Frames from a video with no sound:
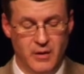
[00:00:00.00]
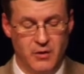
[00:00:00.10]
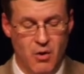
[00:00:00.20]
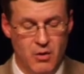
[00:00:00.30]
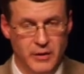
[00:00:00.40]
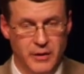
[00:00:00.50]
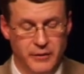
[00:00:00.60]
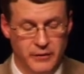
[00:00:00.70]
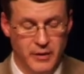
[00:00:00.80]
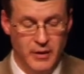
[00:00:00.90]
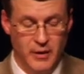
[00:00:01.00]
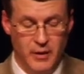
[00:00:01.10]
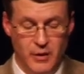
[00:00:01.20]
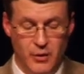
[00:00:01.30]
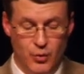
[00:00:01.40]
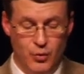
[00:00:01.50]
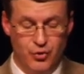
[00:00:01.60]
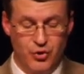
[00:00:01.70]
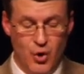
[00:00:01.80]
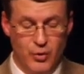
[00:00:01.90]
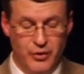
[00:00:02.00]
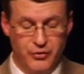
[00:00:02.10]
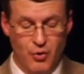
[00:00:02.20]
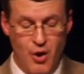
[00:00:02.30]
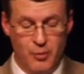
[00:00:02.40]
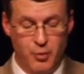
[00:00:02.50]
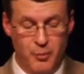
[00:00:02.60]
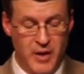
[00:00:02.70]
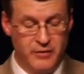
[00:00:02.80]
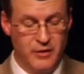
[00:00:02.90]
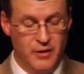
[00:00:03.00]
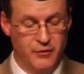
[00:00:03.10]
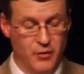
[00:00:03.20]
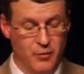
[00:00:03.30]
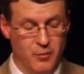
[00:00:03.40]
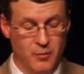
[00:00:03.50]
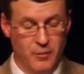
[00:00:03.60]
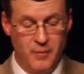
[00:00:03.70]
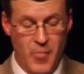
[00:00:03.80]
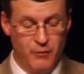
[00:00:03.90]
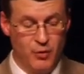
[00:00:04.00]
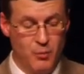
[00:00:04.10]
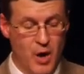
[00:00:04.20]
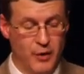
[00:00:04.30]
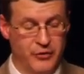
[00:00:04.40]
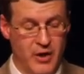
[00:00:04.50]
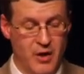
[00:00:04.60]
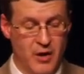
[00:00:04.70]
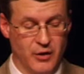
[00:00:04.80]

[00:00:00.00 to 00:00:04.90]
colleagues, who showed a strong propensity for monozygotic